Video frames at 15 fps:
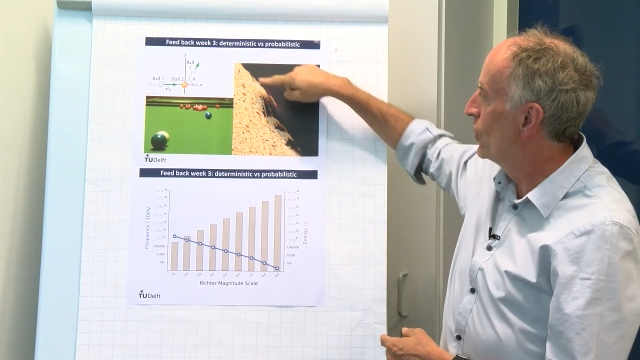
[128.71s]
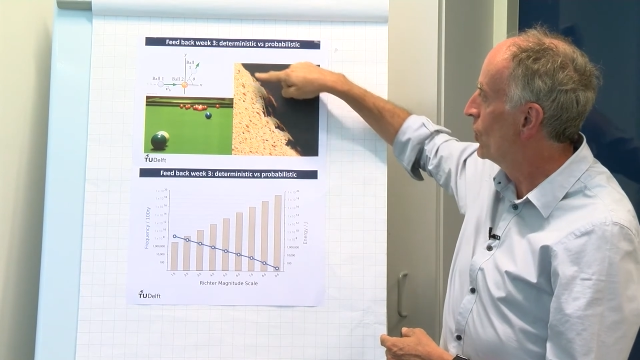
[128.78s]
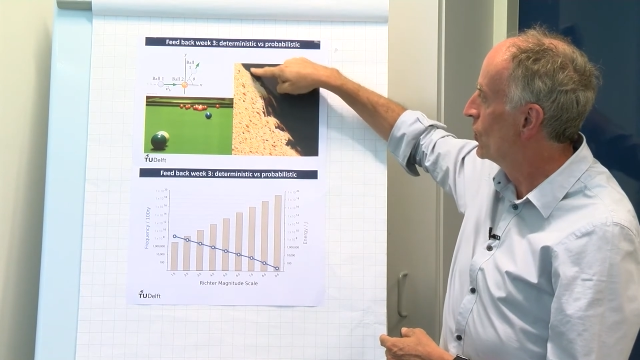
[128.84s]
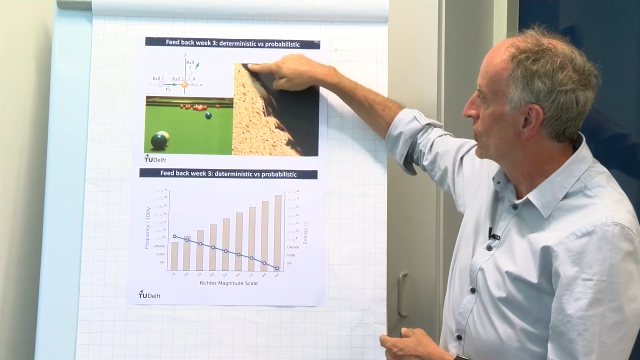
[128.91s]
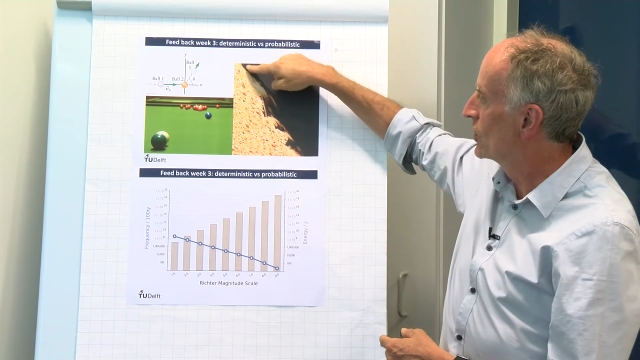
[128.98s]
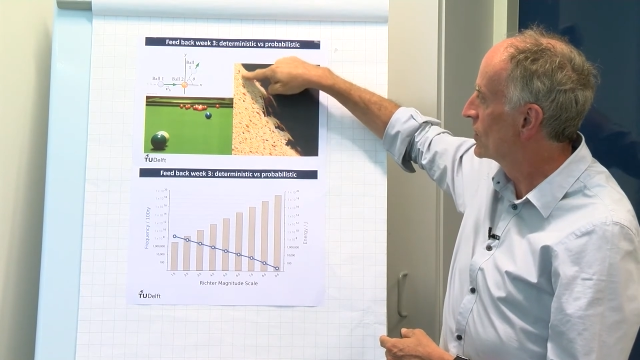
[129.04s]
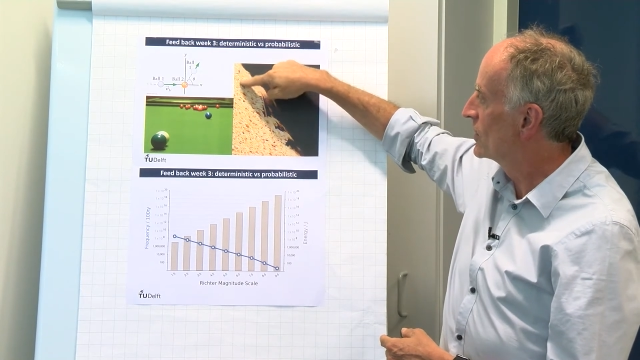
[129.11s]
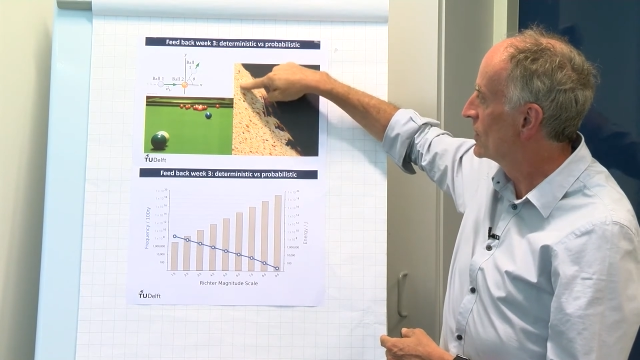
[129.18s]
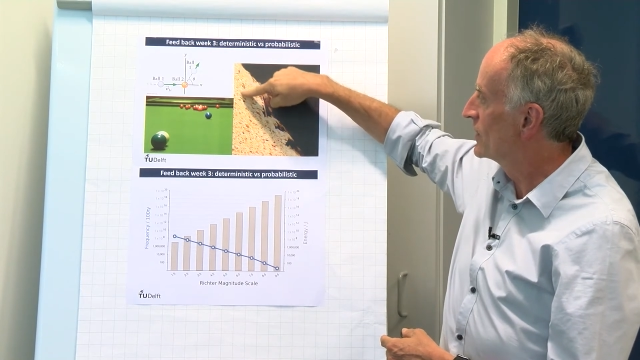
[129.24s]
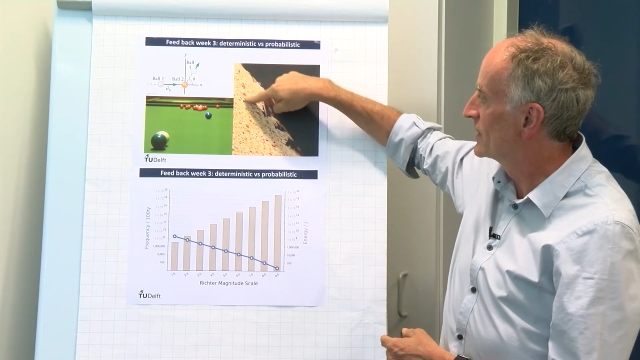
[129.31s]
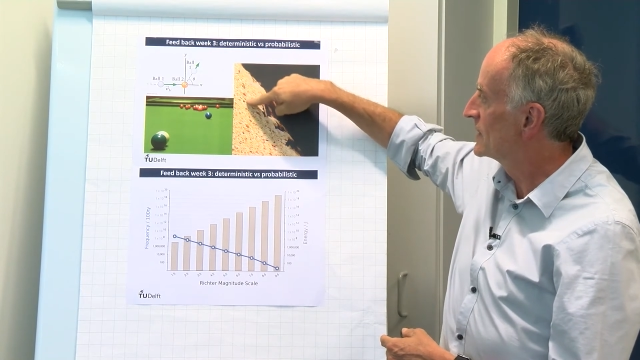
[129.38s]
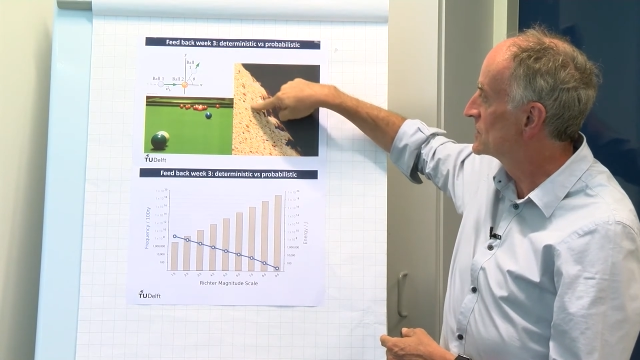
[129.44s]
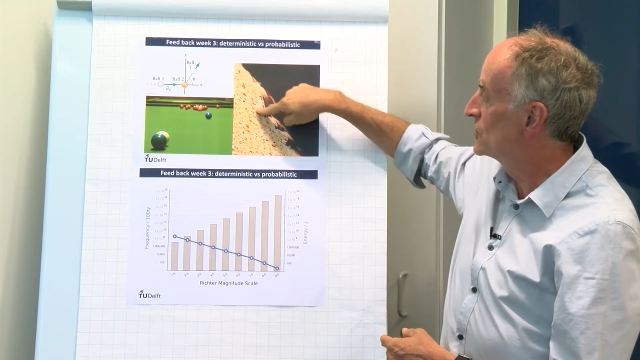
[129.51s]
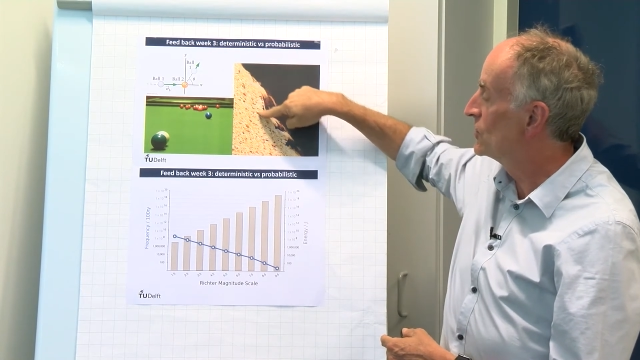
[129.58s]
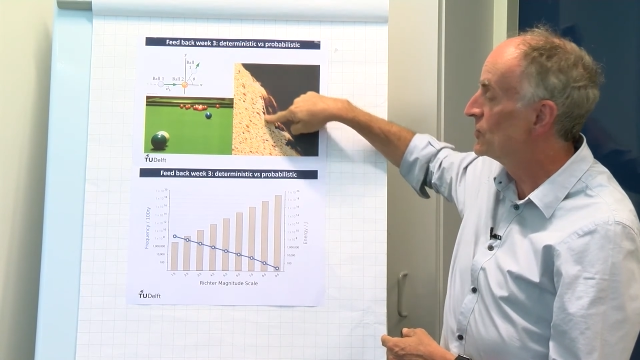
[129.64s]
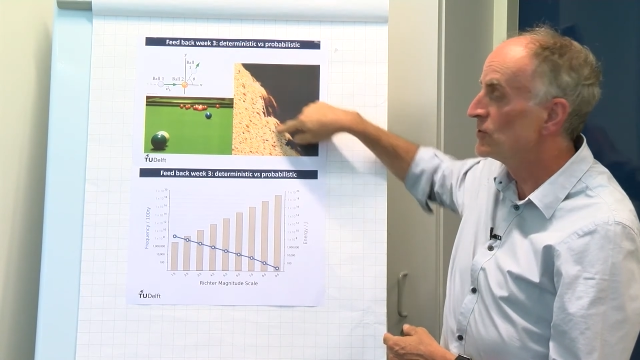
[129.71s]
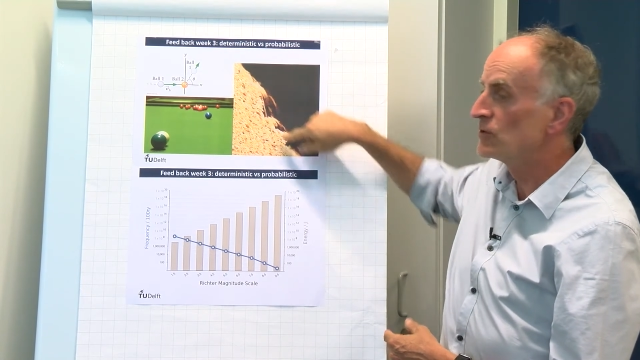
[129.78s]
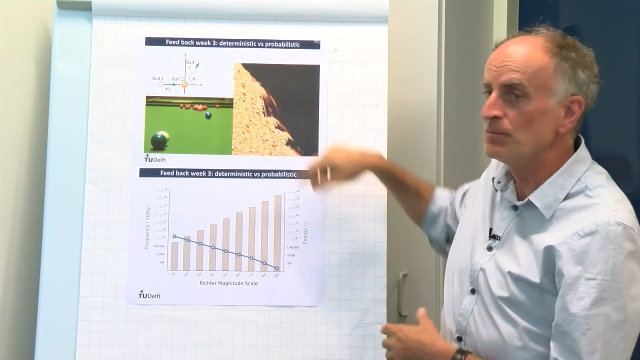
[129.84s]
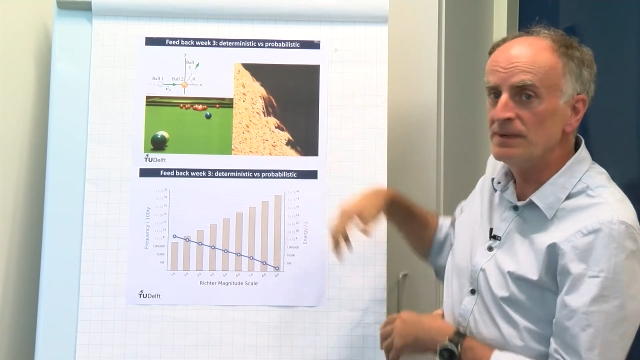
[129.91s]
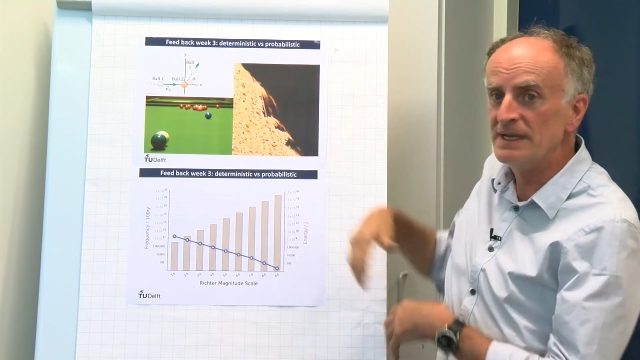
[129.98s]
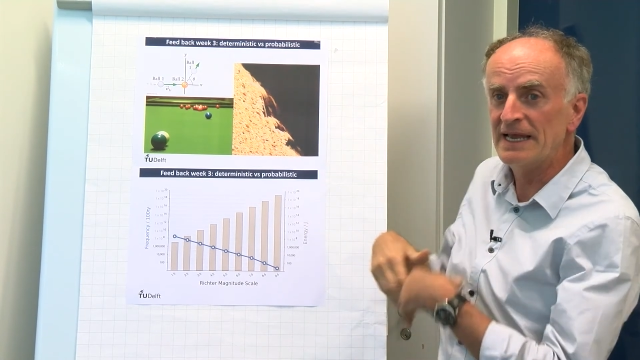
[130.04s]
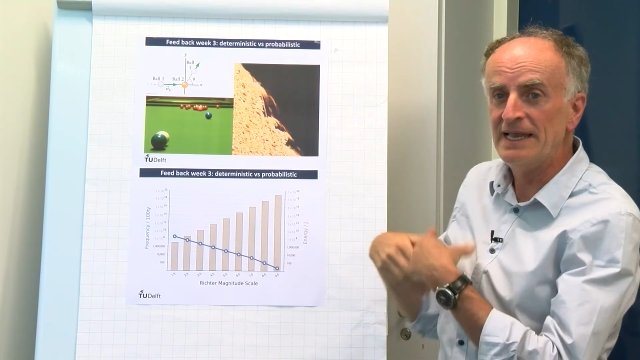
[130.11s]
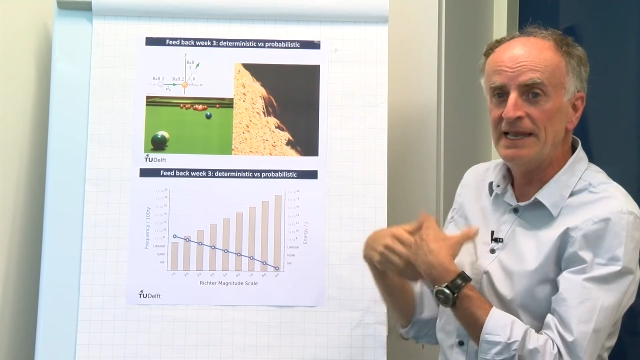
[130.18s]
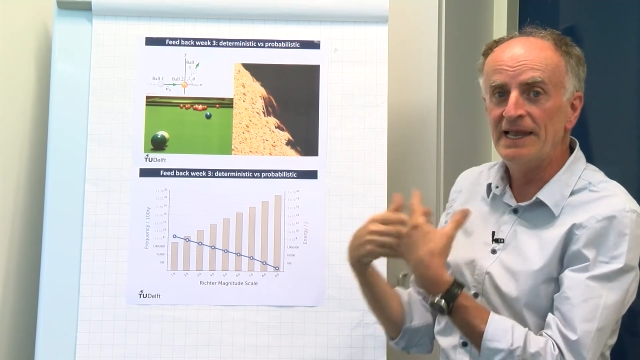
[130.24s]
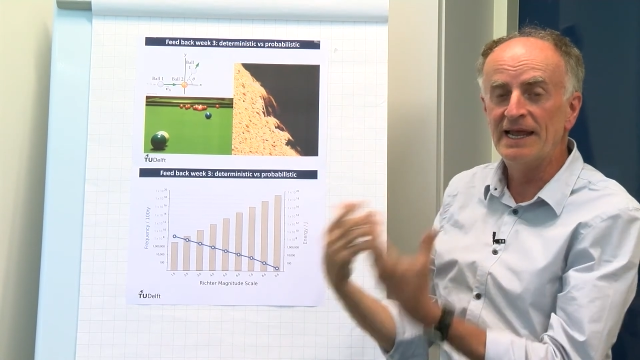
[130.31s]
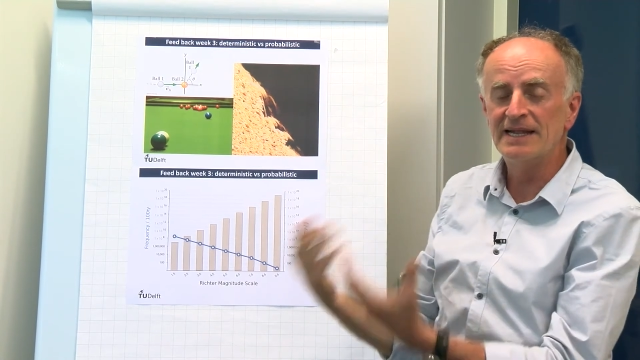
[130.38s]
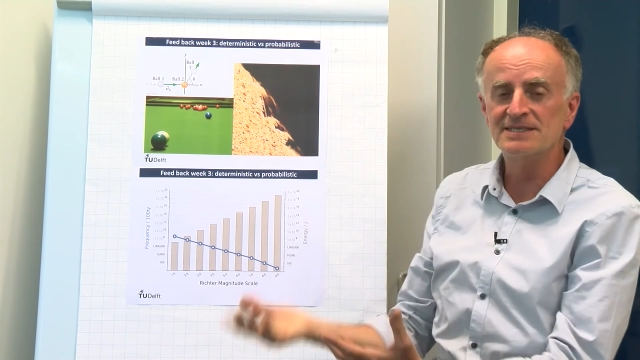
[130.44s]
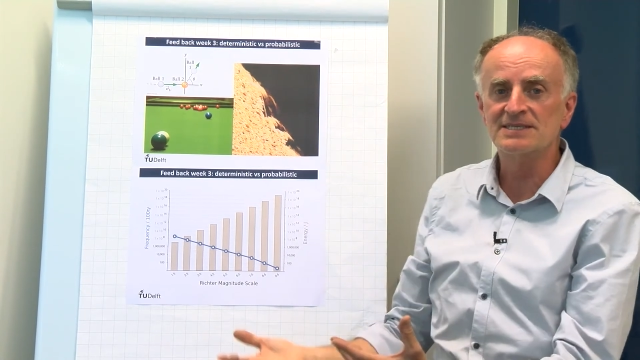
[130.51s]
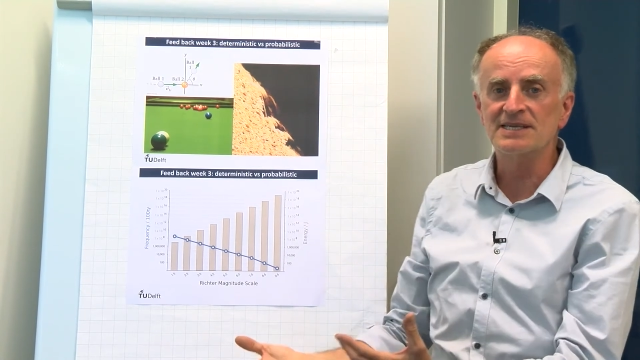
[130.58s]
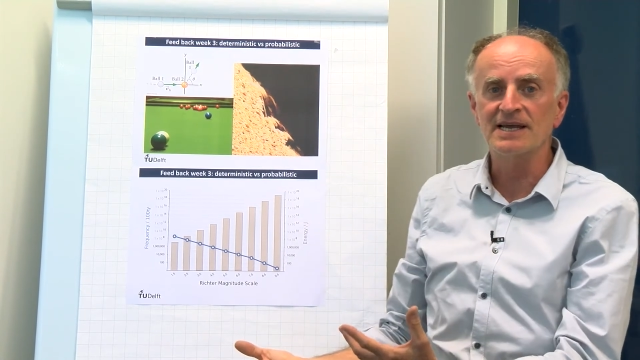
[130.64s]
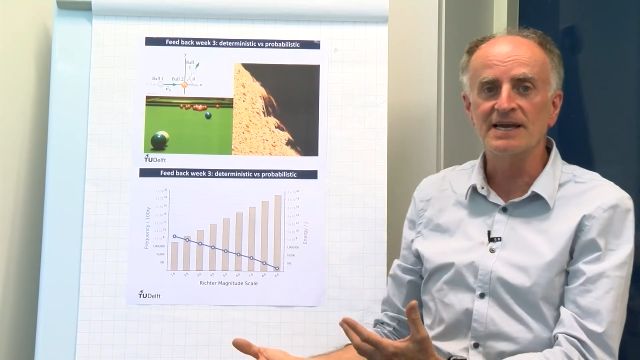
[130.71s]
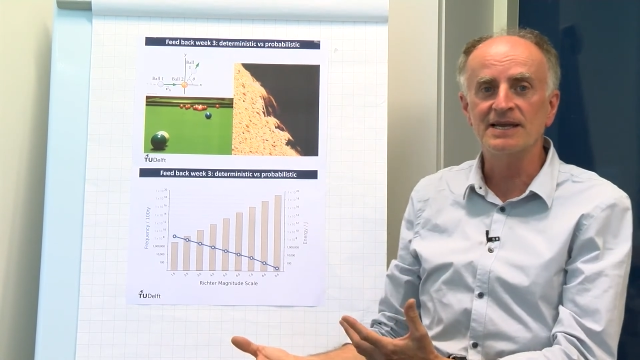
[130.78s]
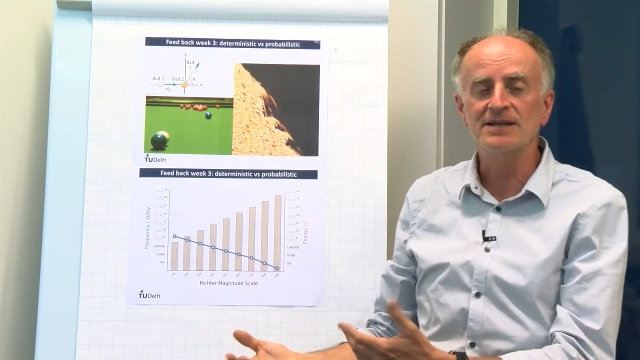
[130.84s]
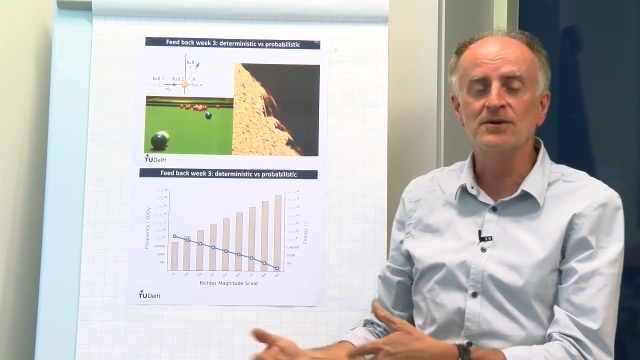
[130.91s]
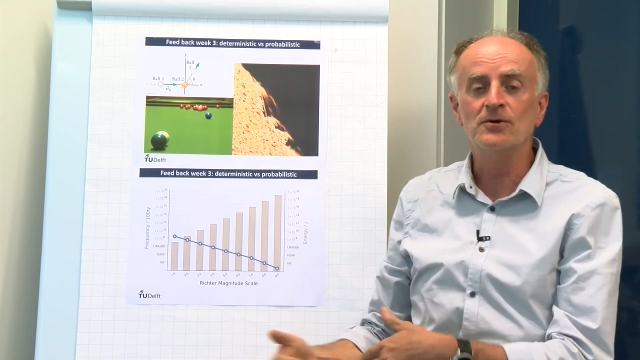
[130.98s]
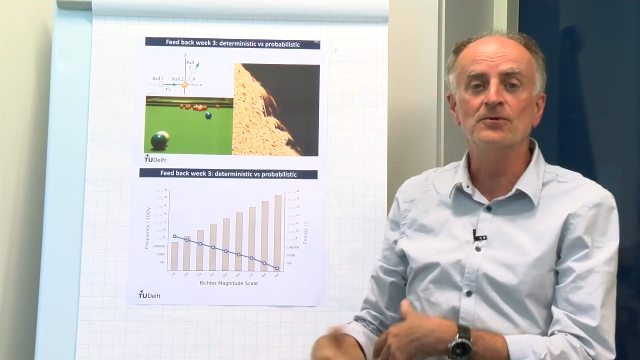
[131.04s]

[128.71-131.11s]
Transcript: or there's going to be a landslide